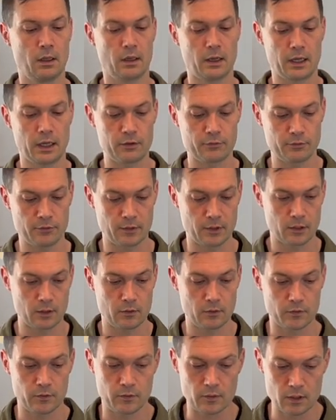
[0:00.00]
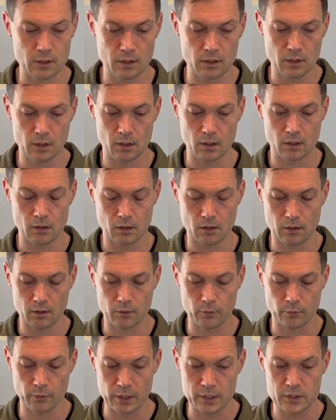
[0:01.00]
I think the
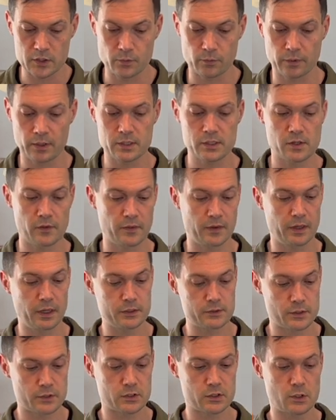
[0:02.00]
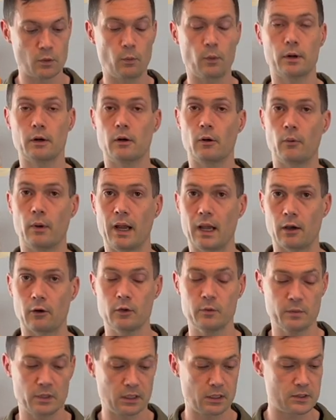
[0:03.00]
RaceRed are the nicest to wear
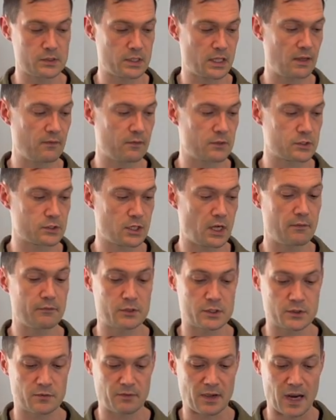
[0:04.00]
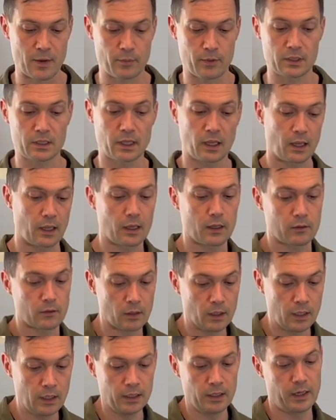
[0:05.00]
around because they have the softest fabric and
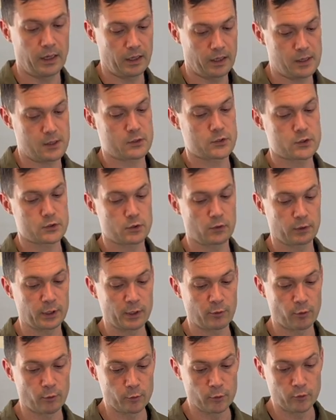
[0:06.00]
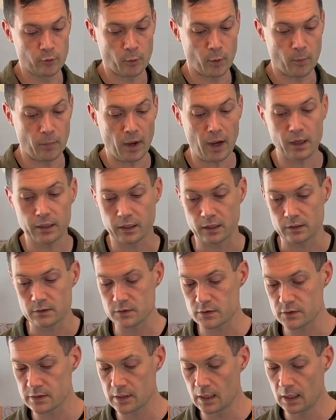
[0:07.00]
externally removable
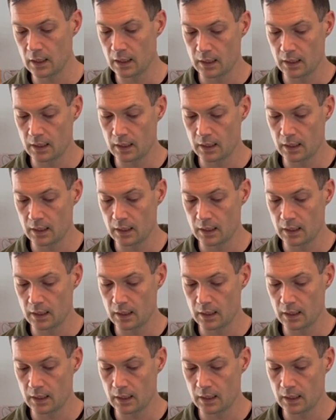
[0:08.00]
pockets.